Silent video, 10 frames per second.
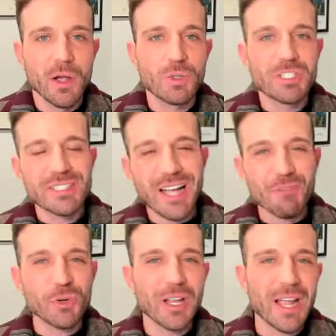which is
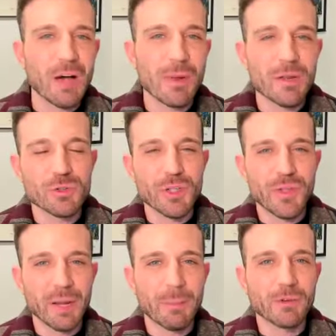not really how we usually
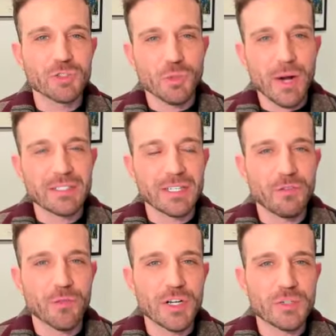think about direct
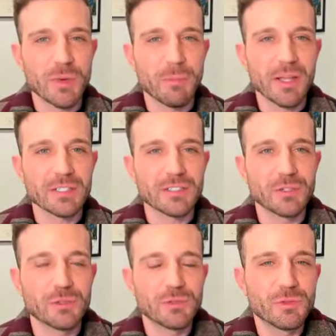infringement, because
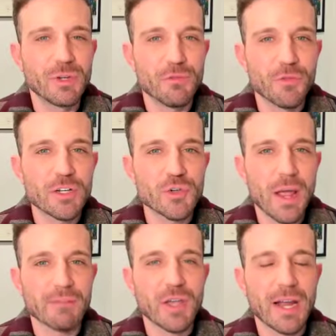to infringe, you
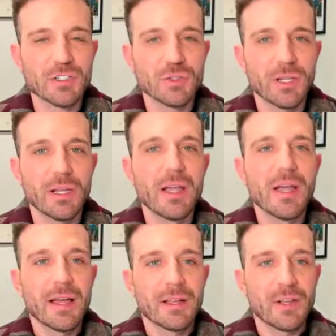have to
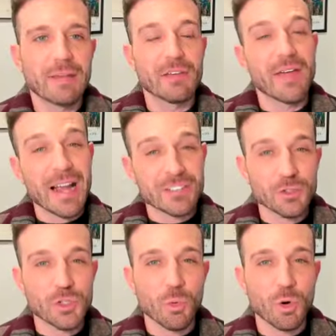have
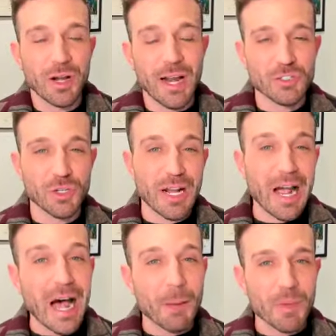access to work and actually
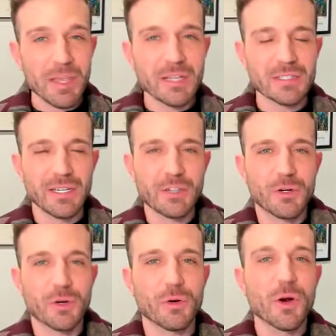copy it and
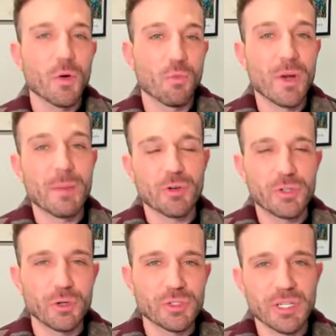either
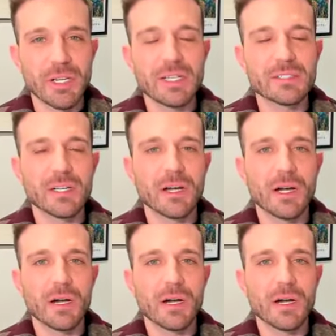reproduce it,